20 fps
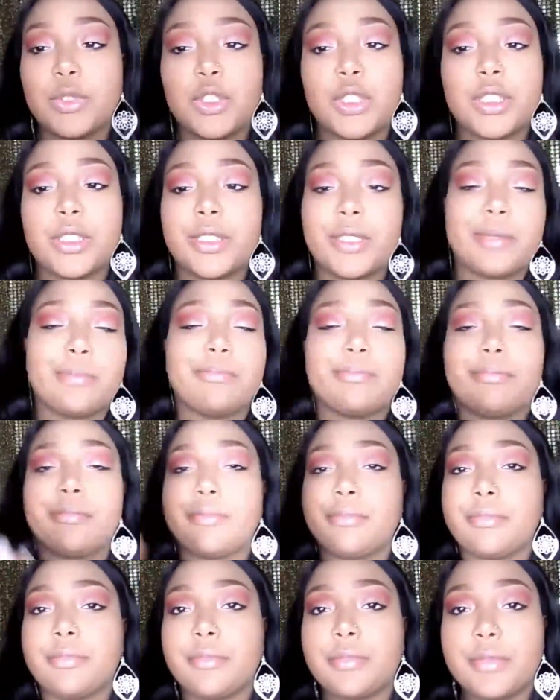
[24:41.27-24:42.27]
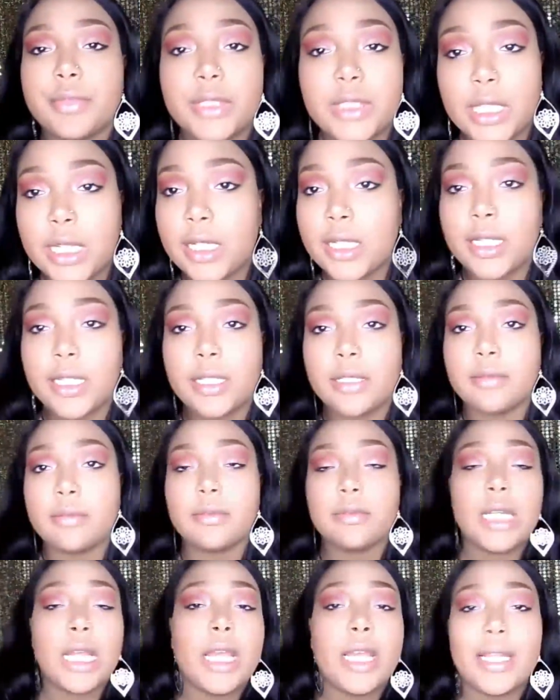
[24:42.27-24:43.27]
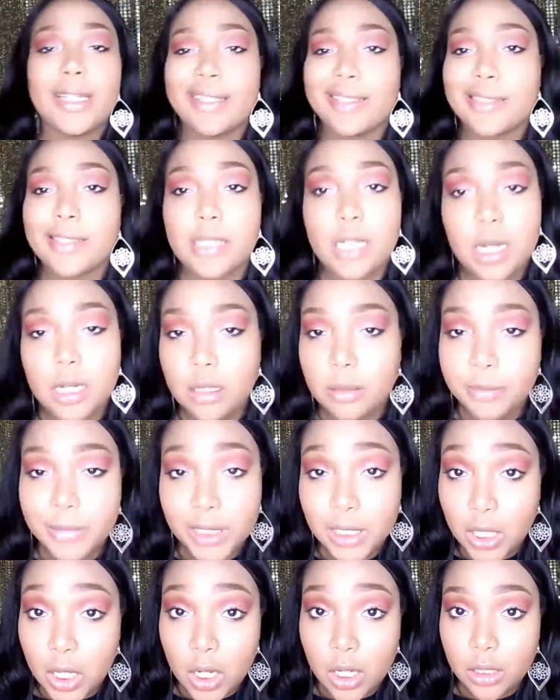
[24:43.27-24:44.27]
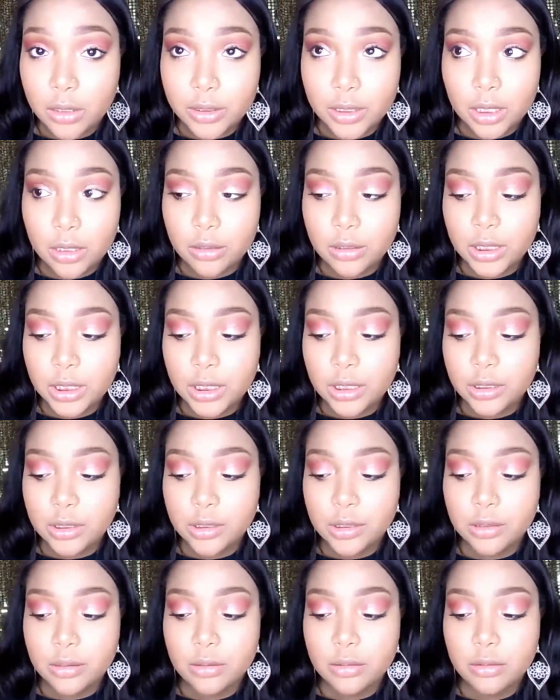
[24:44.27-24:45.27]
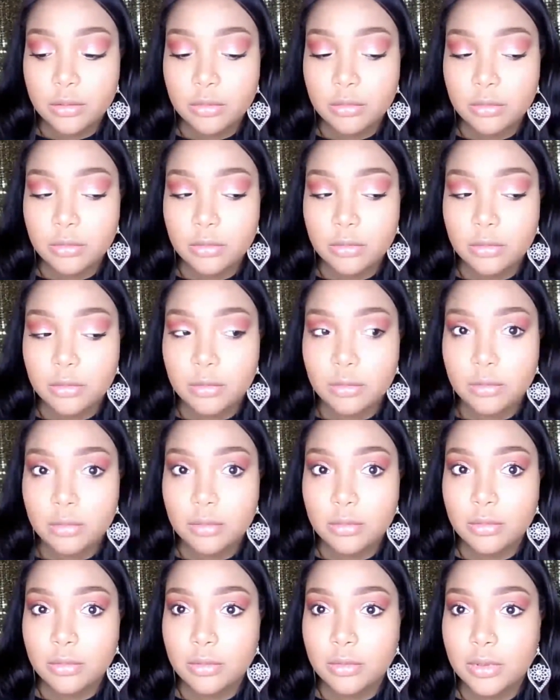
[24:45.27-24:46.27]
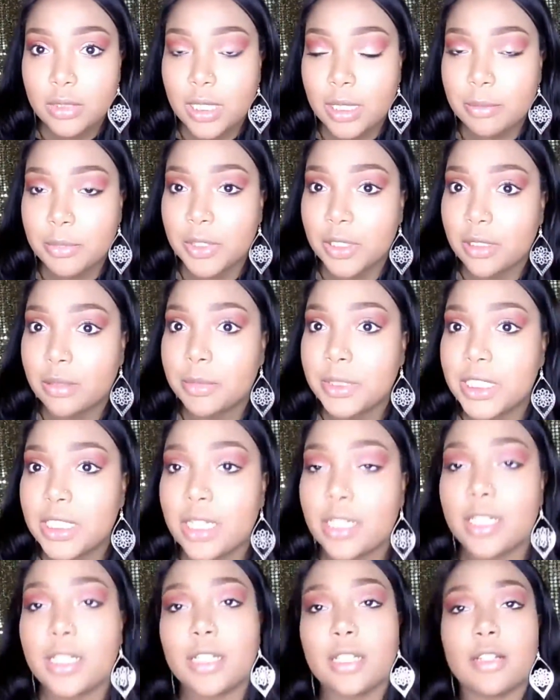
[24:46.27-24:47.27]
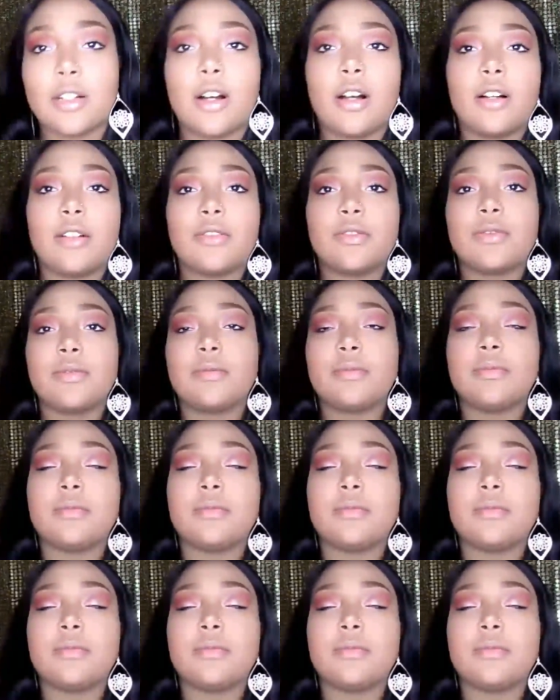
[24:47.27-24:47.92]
Just set it in. It's not going to be long though, because I'm going to be taking it off.